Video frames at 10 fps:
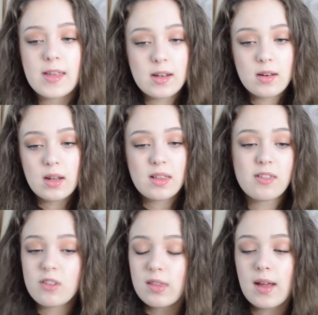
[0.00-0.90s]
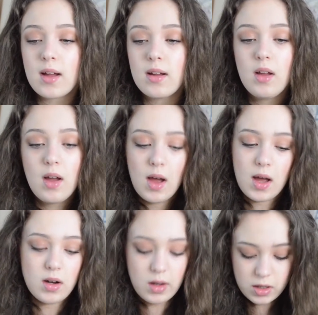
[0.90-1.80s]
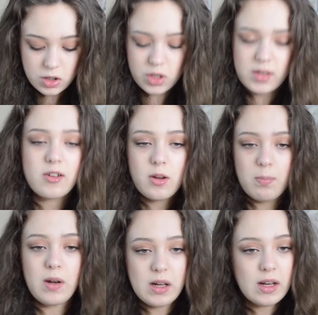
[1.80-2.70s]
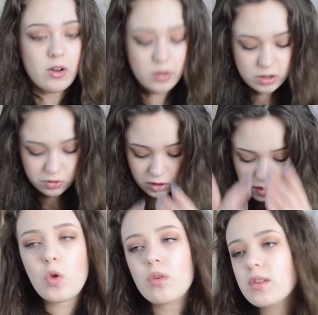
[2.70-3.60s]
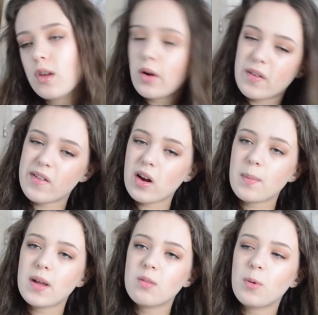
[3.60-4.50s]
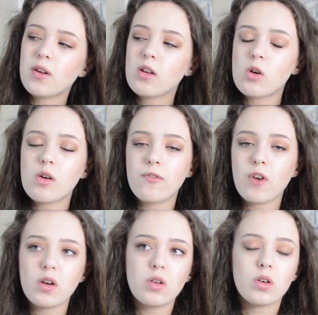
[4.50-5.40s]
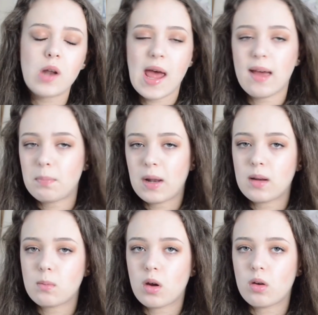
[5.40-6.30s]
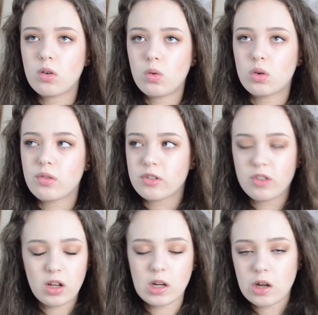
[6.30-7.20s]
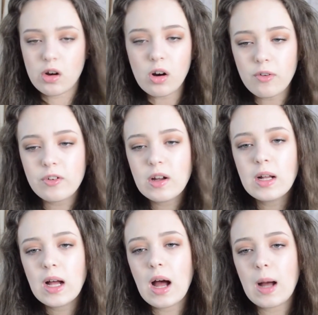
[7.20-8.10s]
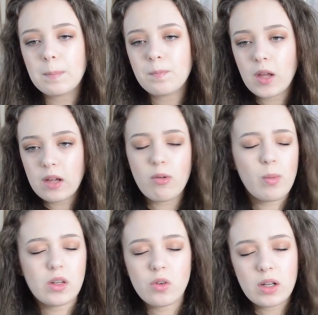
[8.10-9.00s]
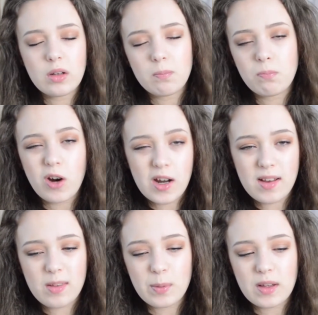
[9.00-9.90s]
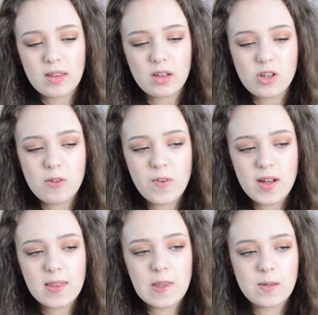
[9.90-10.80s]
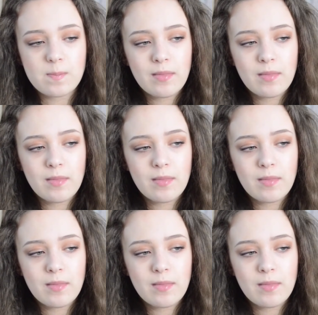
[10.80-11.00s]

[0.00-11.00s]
in, listen to that, and I can just completely concentrate. Also, I recommend putting your phone on airplane mode or just turning it off, even when you're in breaks, because I just find that